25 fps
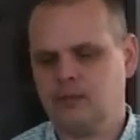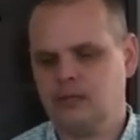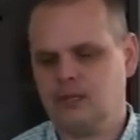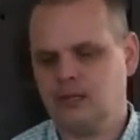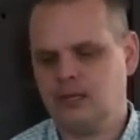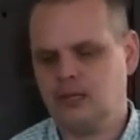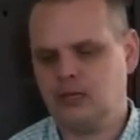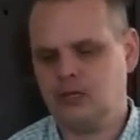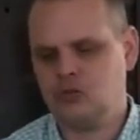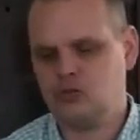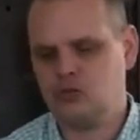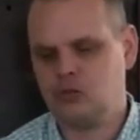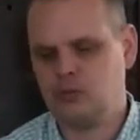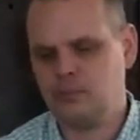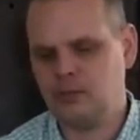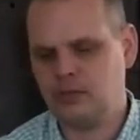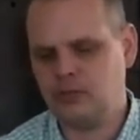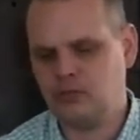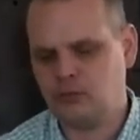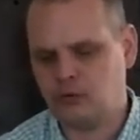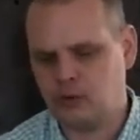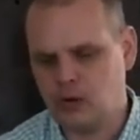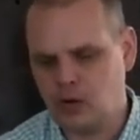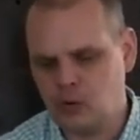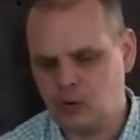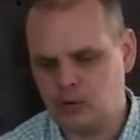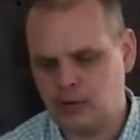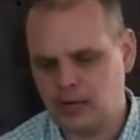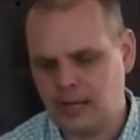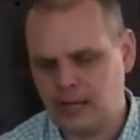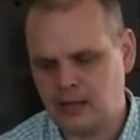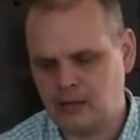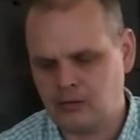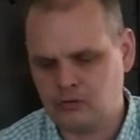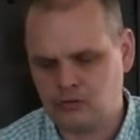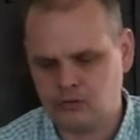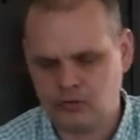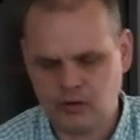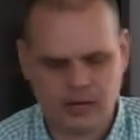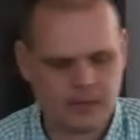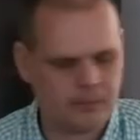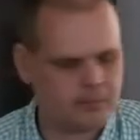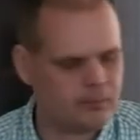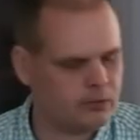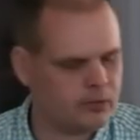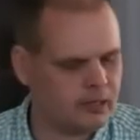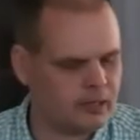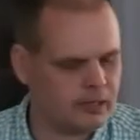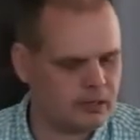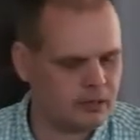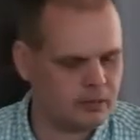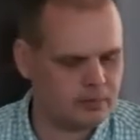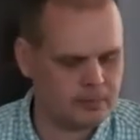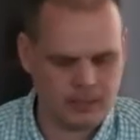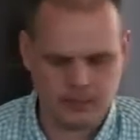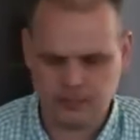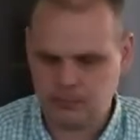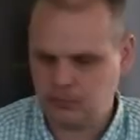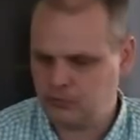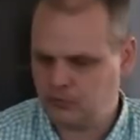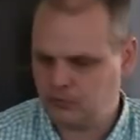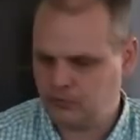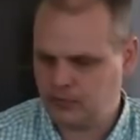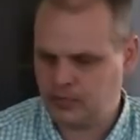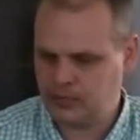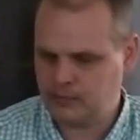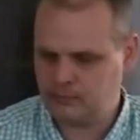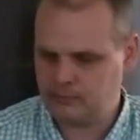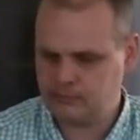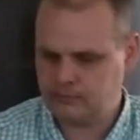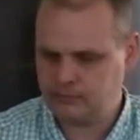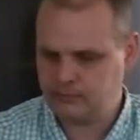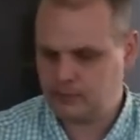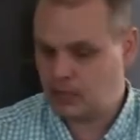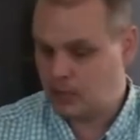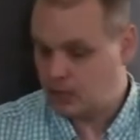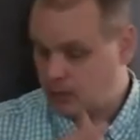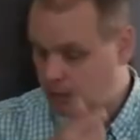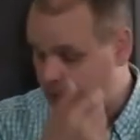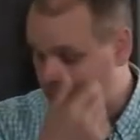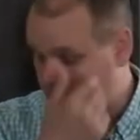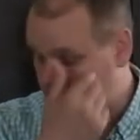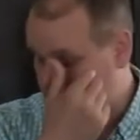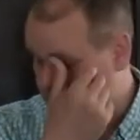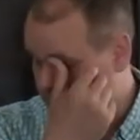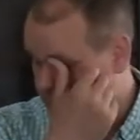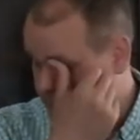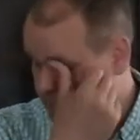it should be thrown out and trampled under people's feet. All right.